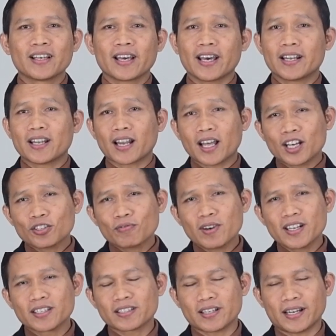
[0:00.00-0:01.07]
And the last
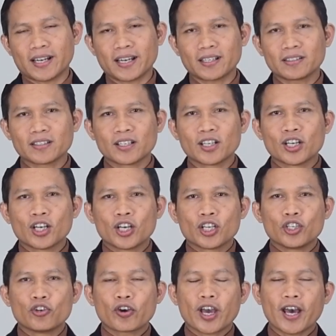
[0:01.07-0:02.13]
one is that
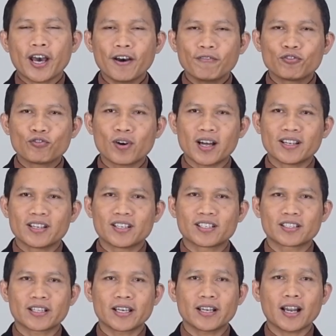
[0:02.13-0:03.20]
you have to
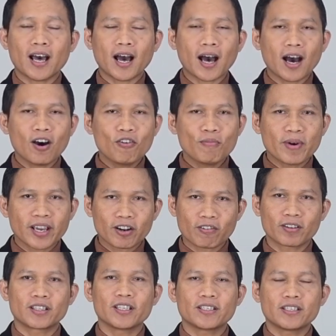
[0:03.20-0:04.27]
understand how
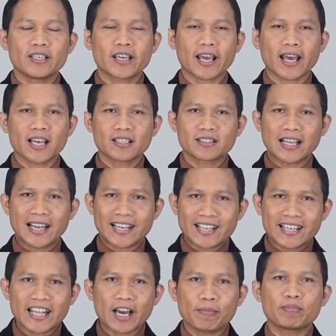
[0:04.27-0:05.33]
microteaching has
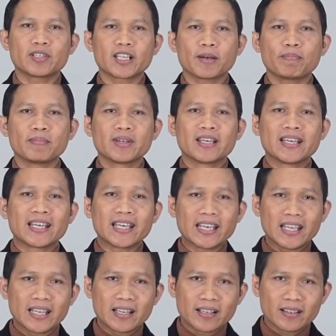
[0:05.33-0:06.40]
adapted
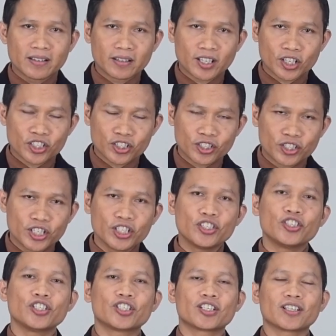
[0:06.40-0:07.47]
in the
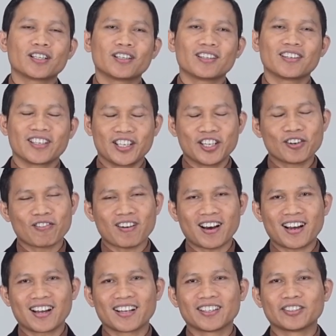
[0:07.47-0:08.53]
digital
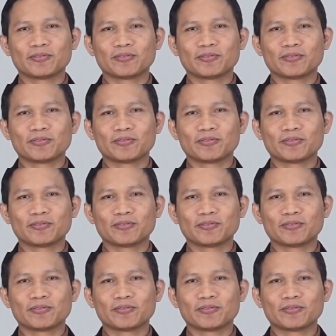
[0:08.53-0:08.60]
era.